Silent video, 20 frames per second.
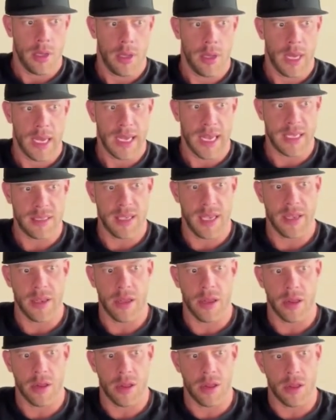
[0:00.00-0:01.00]
I guess in
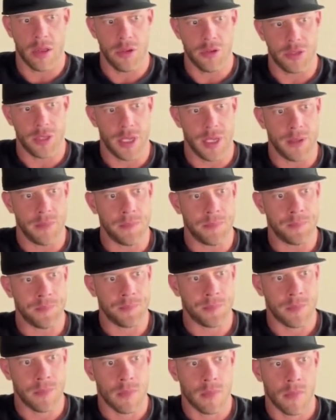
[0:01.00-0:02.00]
conclusion,
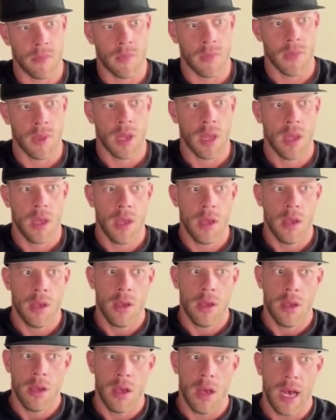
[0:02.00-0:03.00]

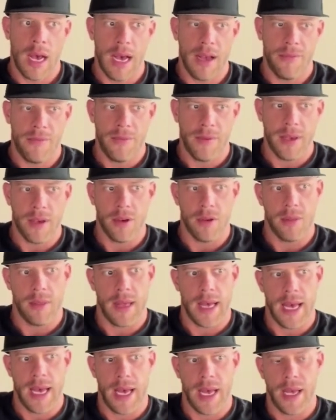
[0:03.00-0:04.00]
I feel
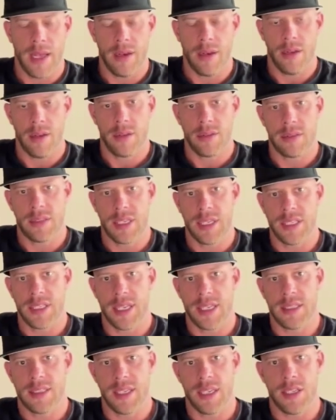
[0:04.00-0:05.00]
that C
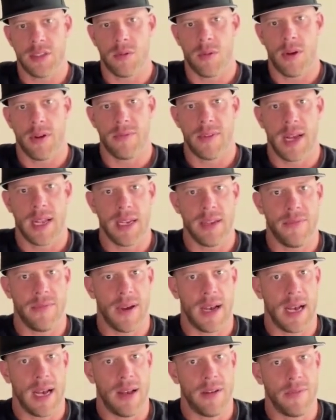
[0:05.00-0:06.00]
J C twelve
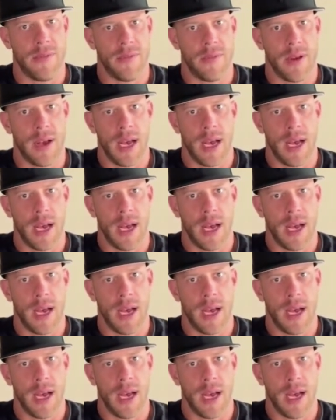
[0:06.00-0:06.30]
ninety-five,